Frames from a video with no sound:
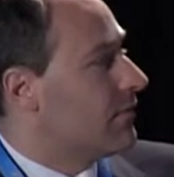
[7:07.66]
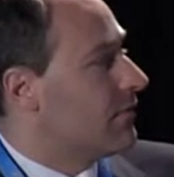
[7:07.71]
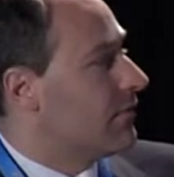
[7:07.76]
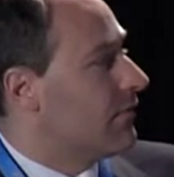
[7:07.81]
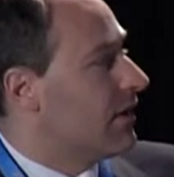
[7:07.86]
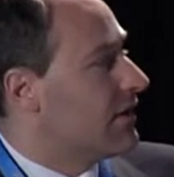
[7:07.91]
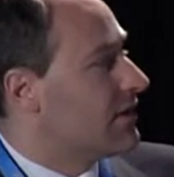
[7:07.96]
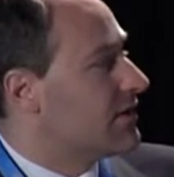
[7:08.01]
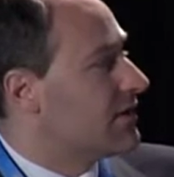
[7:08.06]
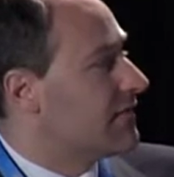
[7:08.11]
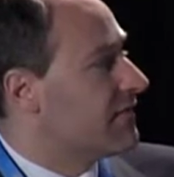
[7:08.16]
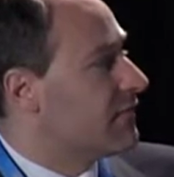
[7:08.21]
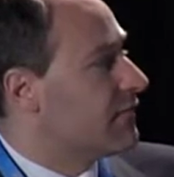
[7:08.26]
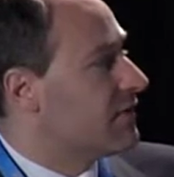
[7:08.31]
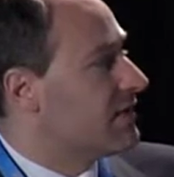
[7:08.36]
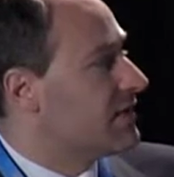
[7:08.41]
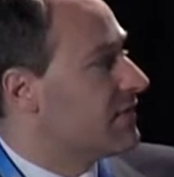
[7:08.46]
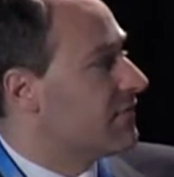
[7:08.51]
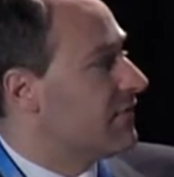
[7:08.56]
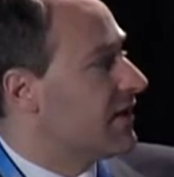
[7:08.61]
relative
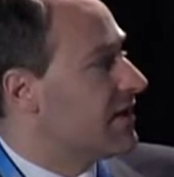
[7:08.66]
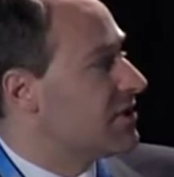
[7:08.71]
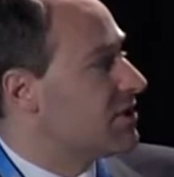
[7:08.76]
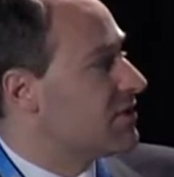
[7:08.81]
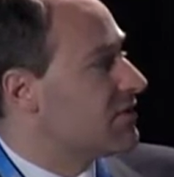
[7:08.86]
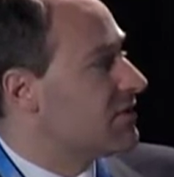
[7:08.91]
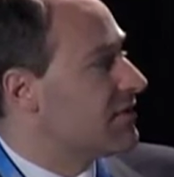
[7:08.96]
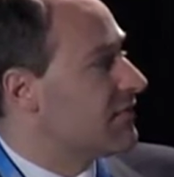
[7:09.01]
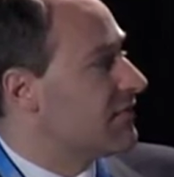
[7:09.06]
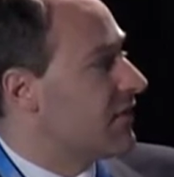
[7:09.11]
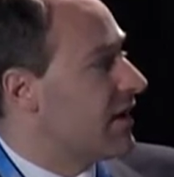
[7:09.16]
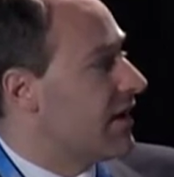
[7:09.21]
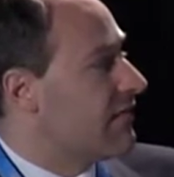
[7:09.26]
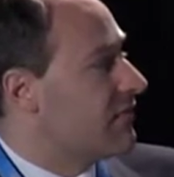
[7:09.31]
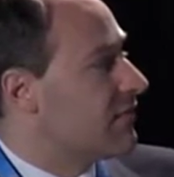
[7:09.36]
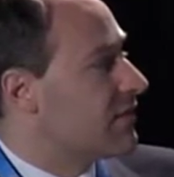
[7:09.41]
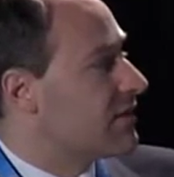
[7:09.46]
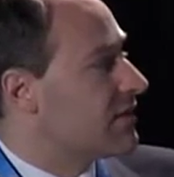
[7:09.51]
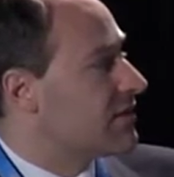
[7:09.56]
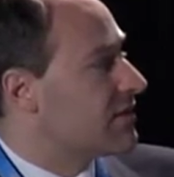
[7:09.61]
risk ratios for
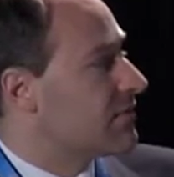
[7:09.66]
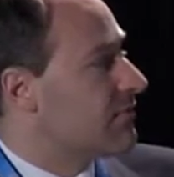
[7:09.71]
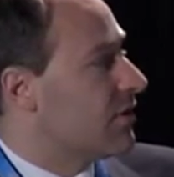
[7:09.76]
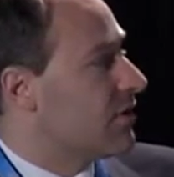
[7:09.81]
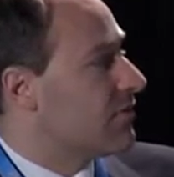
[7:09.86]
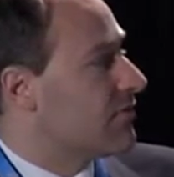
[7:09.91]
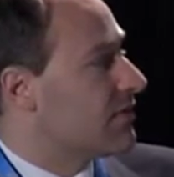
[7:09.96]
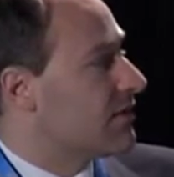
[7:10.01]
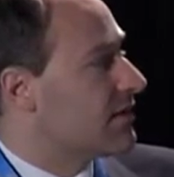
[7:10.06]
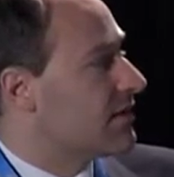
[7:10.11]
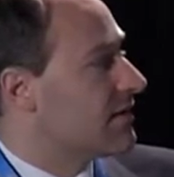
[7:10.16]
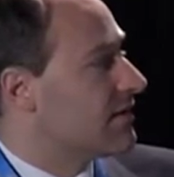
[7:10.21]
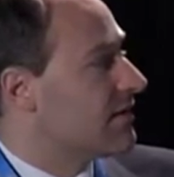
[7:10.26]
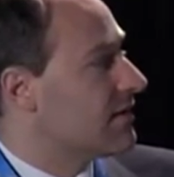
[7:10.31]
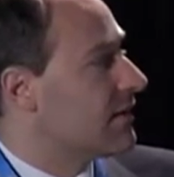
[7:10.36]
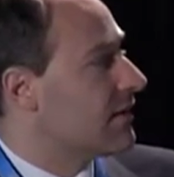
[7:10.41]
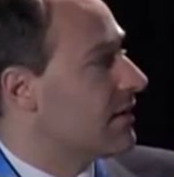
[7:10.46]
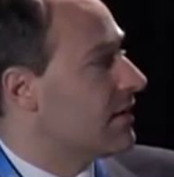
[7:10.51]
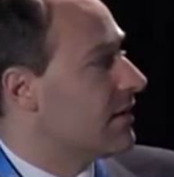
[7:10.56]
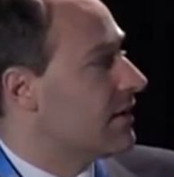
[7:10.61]
average, moderate,
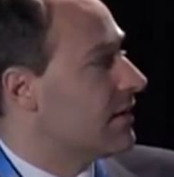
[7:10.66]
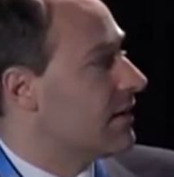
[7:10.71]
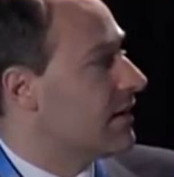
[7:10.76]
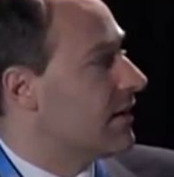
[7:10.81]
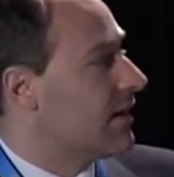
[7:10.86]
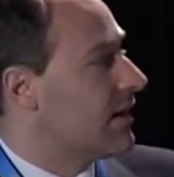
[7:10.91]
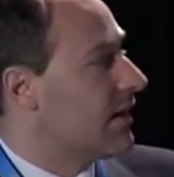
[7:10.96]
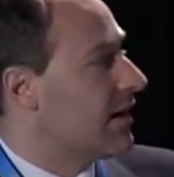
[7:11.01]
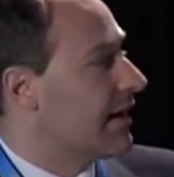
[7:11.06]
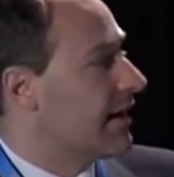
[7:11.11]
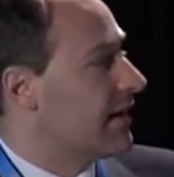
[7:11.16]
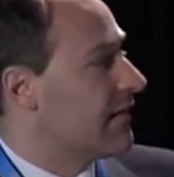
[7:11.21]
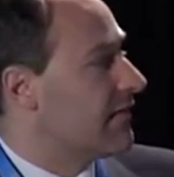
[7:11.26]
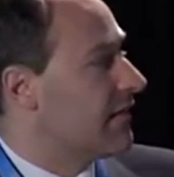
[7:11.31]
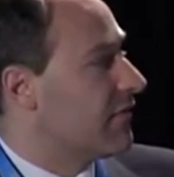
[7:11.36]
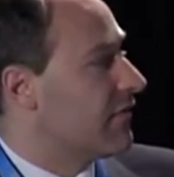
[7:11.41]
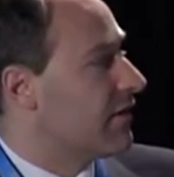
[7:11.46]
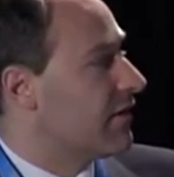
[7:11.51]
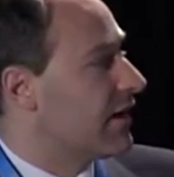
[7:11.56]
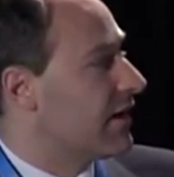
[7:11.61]
high, and
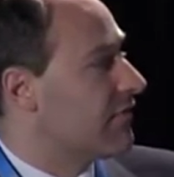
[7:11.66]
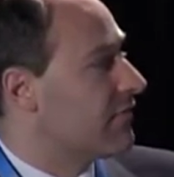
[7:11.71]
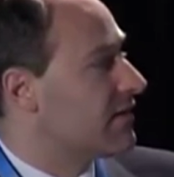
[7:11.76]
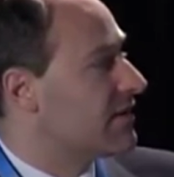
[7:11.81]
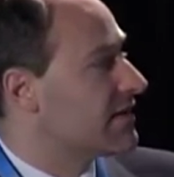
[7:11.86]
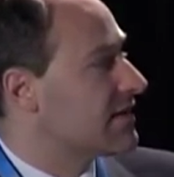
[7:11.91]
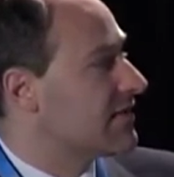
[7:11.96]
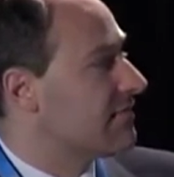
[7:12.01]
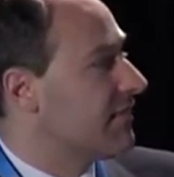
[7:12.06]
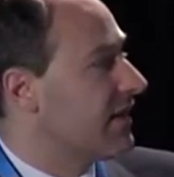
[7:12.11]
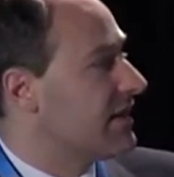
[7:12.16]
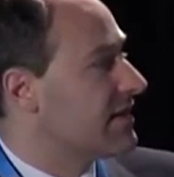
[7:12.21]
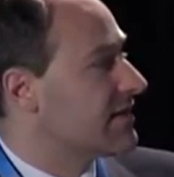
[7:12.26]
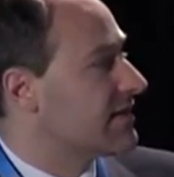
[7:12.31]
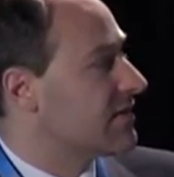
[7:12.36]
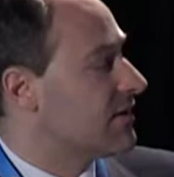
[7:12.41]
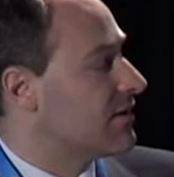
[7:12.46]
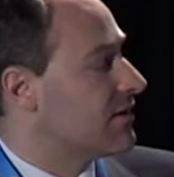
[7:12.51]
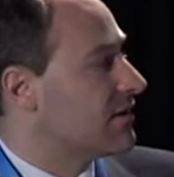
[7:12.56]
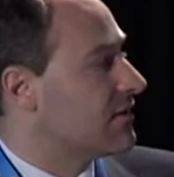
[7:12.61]
very high risk
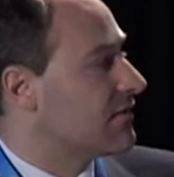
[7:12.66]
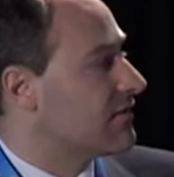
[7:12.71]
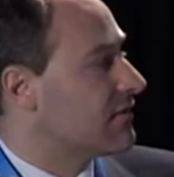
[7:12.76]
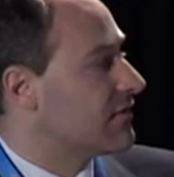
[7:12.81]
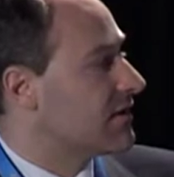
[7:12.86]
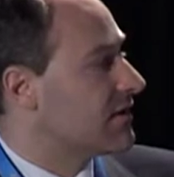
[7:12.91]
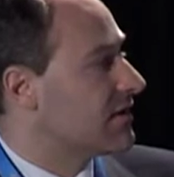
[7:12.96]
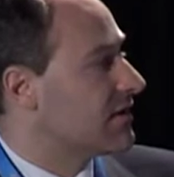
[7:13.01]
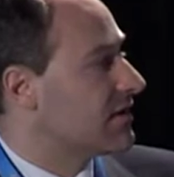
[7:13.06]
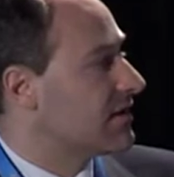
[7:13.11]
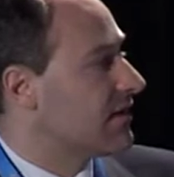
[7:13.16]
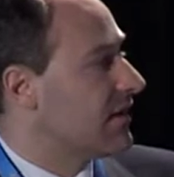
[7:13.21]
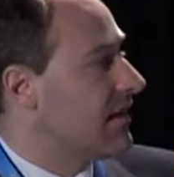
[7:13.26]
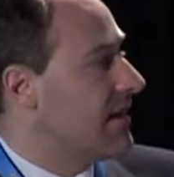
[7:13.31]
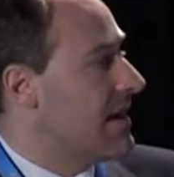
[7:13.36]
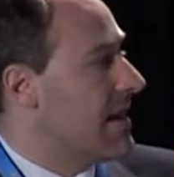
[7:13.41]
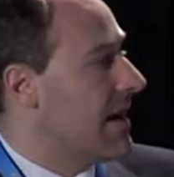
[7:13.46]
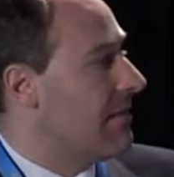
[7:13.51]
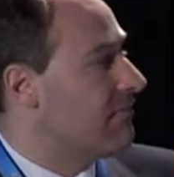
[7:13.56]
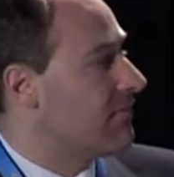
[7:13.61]
based on different
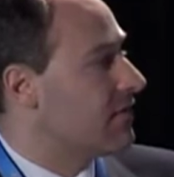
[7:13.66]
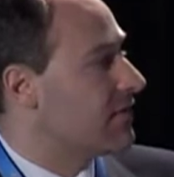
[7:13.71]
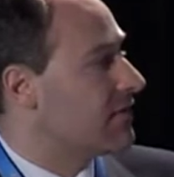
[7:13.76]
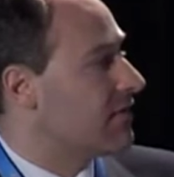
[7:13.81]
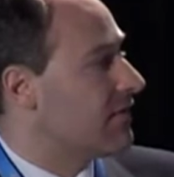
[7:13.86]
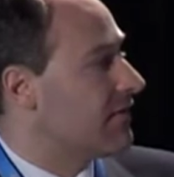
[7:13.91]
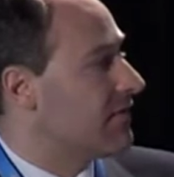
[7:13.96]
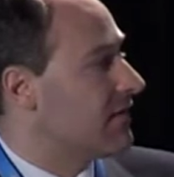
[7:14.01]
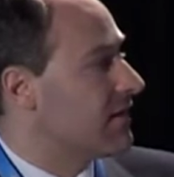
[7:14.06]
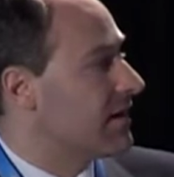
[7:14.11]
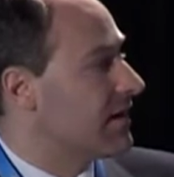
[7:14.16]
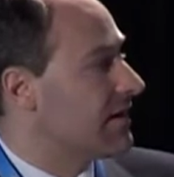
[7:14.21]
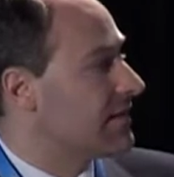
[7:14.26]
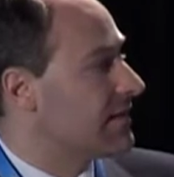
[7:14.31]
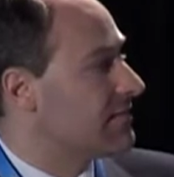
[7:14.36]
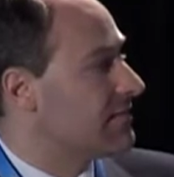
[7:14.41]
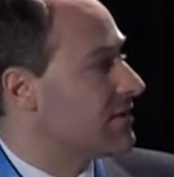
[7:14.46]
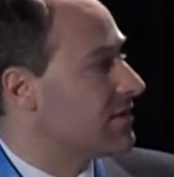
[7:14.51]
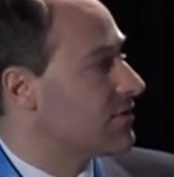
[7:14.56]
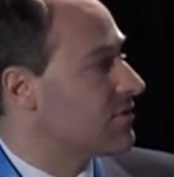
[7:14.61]
number of the
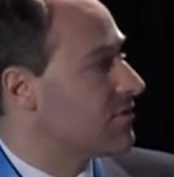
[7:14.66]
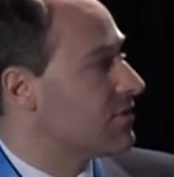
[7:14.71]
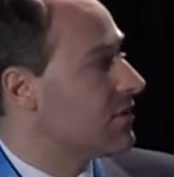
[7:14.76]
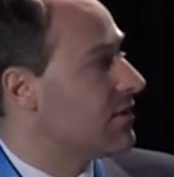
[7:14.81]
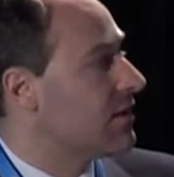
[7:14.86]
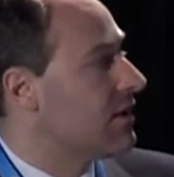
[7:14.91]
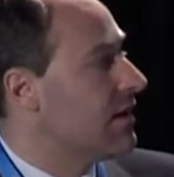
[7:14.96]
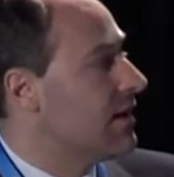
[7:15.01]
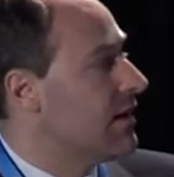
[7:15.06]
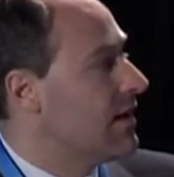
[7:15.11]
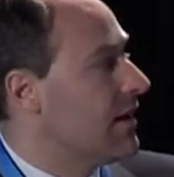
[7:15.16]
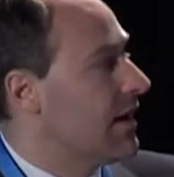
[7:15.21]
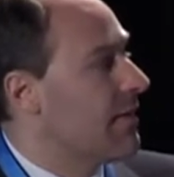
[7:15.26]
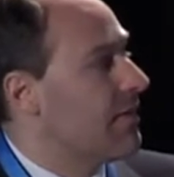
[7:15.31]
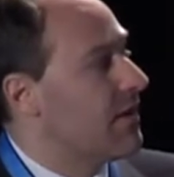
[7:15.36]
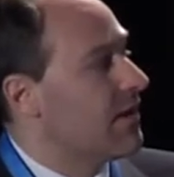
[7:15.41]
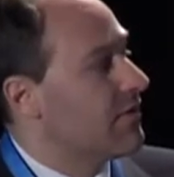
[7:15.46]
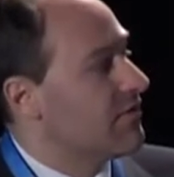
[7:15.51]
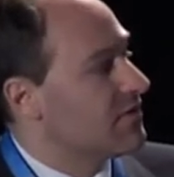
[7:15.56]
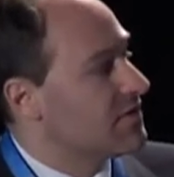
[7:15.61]
calcium score.
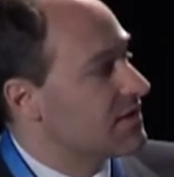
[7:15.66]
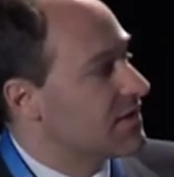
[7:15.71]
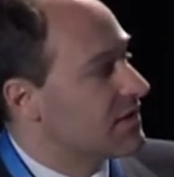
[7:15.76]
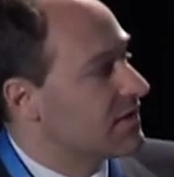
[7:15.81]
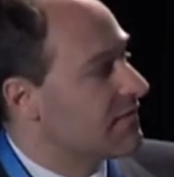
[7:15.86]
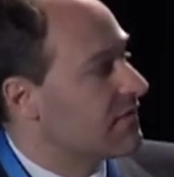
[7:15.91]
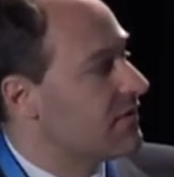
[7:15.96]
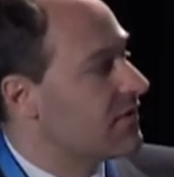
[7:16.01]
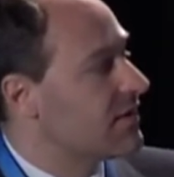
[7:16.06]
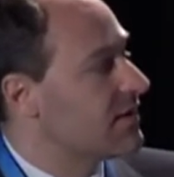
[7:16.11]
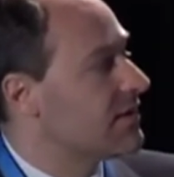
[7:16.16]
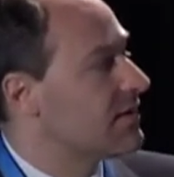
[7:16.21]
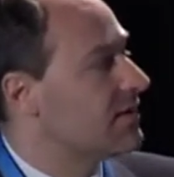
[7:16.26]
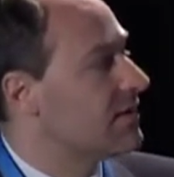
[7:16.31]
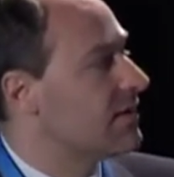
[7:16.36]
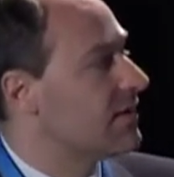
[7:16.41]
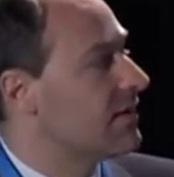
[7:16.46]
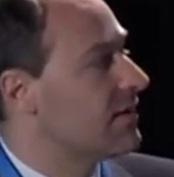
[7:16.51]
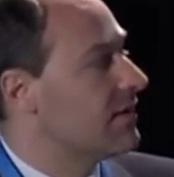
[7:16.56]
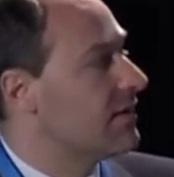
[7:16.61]
And they used a different
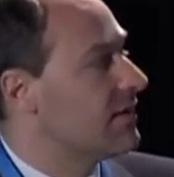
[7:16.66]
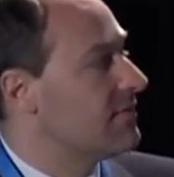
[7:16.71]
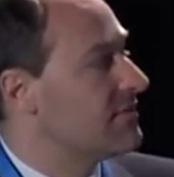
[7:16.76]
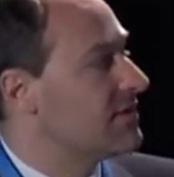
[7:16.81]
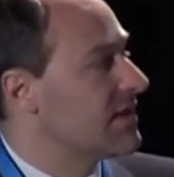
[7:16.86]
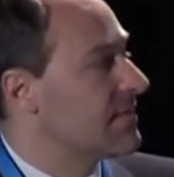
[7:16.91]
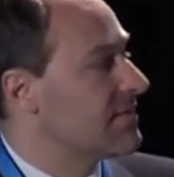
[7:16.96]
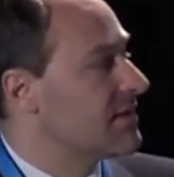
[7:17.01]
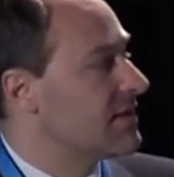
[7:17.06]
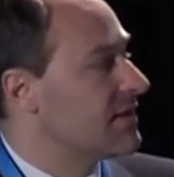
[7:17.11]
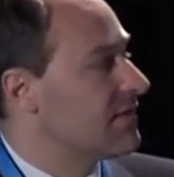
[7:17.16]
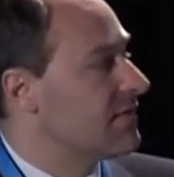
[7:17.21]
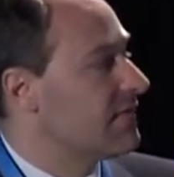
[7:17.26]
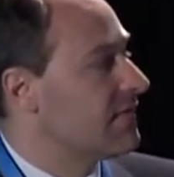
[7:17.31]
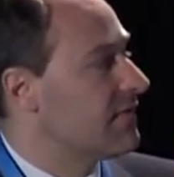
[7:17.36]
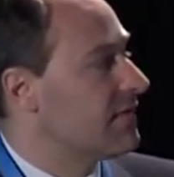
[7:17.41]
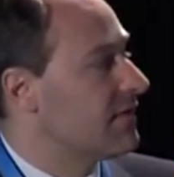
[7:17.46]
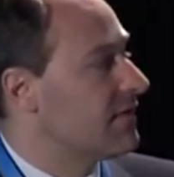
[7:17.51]
subset of